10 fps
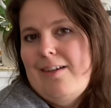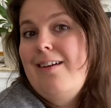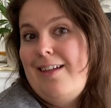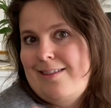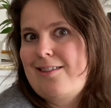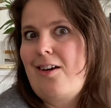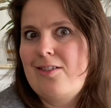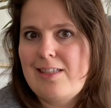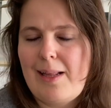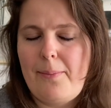it
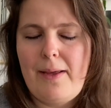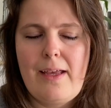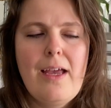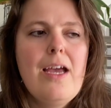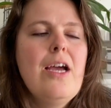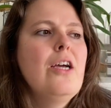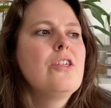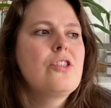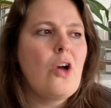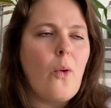starts slipping.
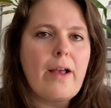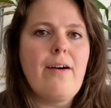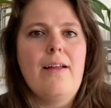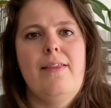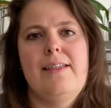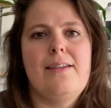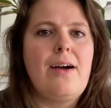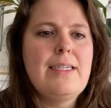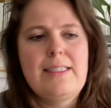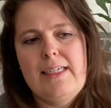So I got this
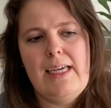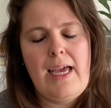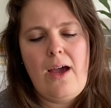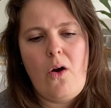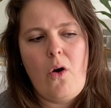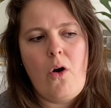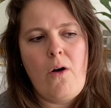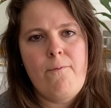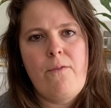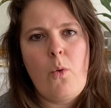idea
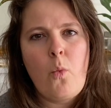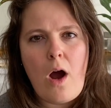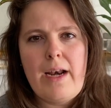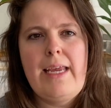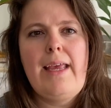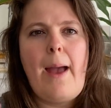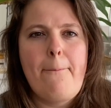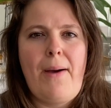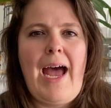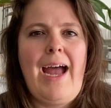of wanting a
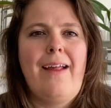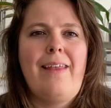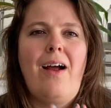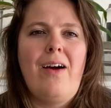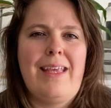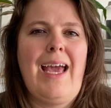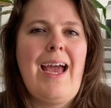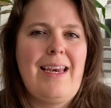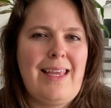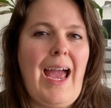bag that I
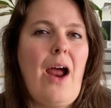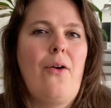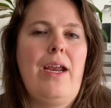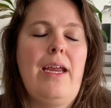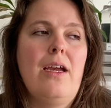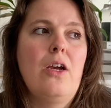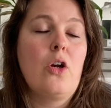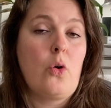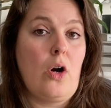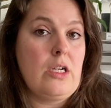can carry
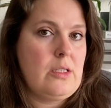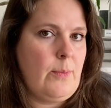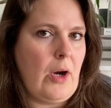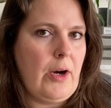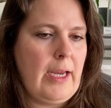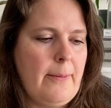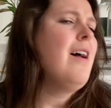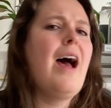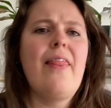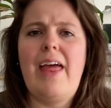crossbody.
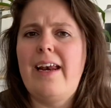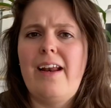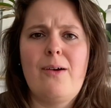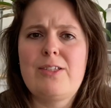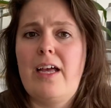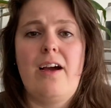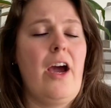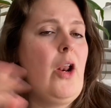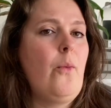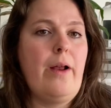And then I was like, I
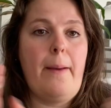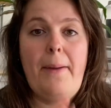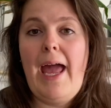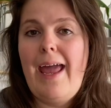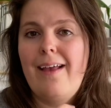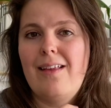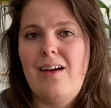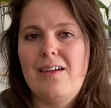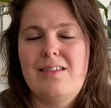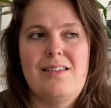don't want to pay a
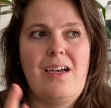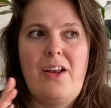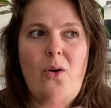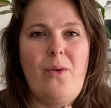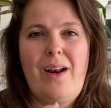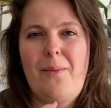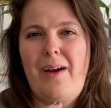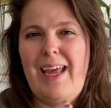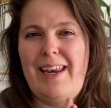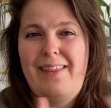lot. I don't want to
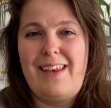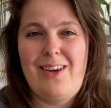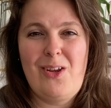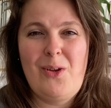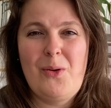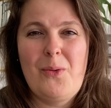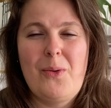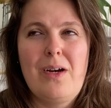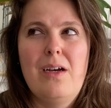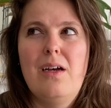buy anything
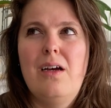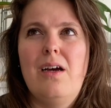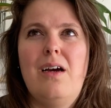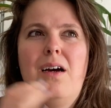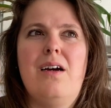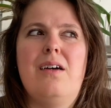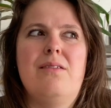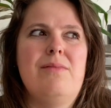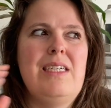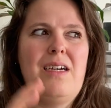new.
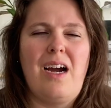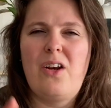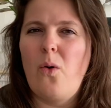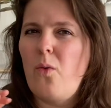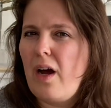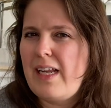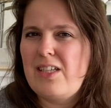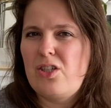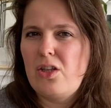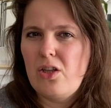I don't want it
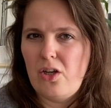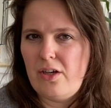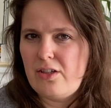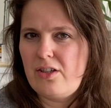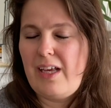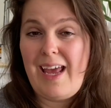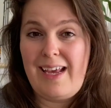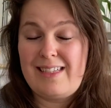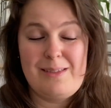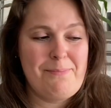to look
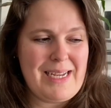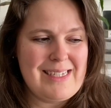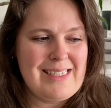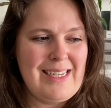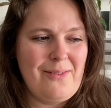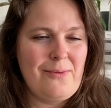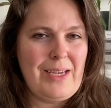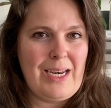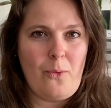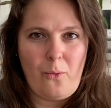expensive
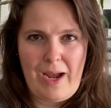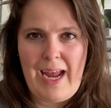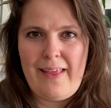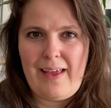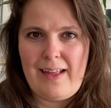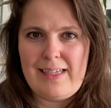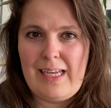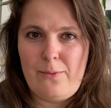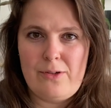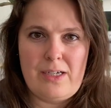in a way that
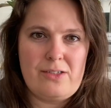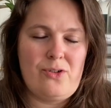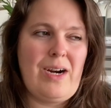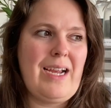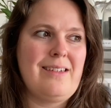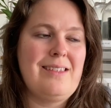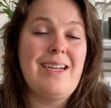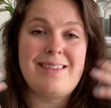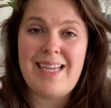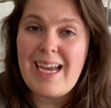it would attract
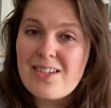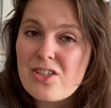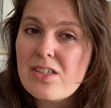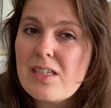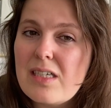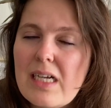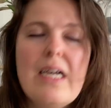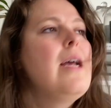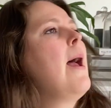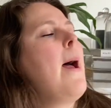attention,
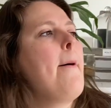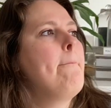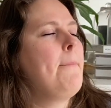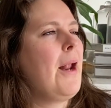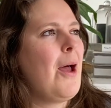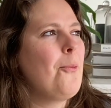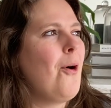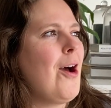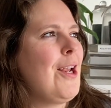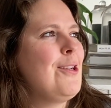but I
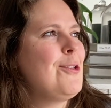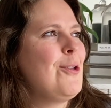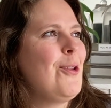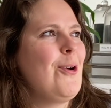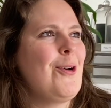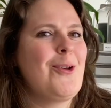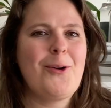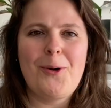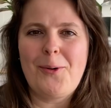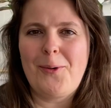want it to look
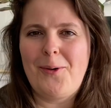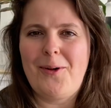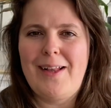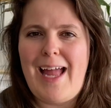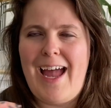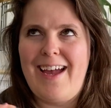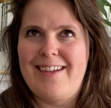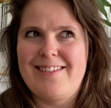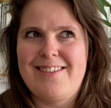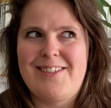cool
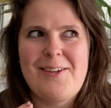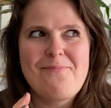and